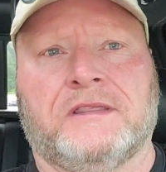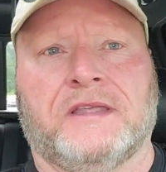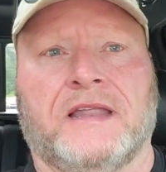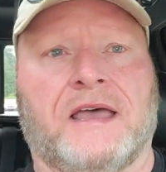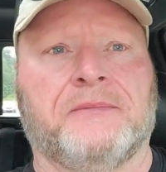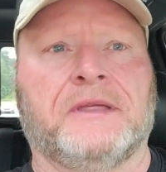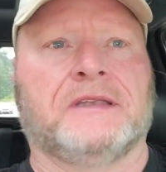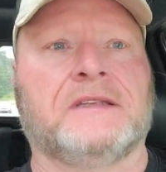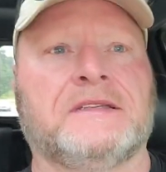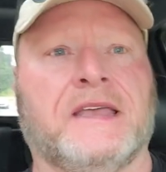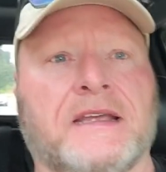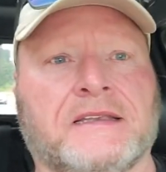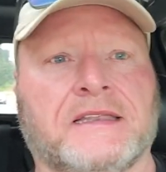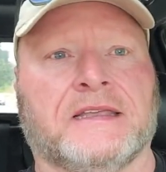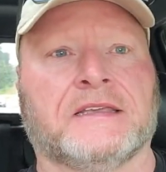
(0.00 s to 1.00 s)
week that I've been
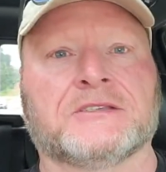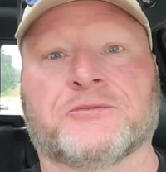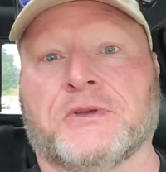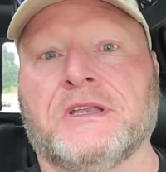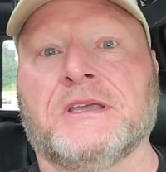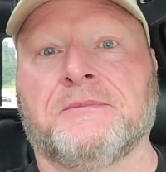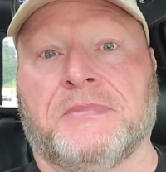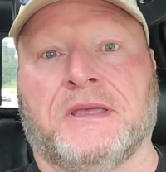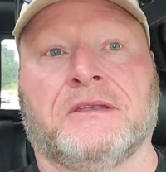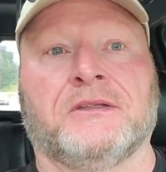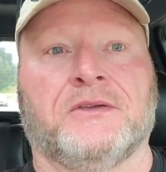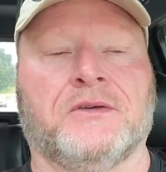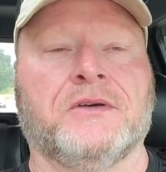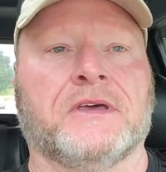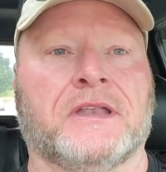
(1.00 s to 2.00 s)
detecting has really
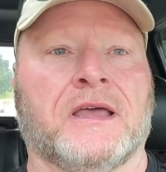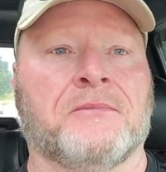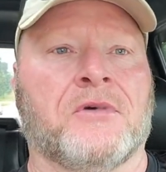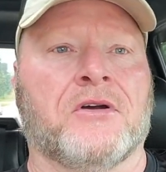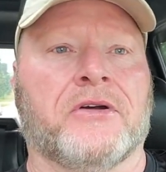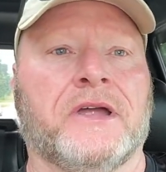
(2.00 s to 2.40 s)
been good. I'm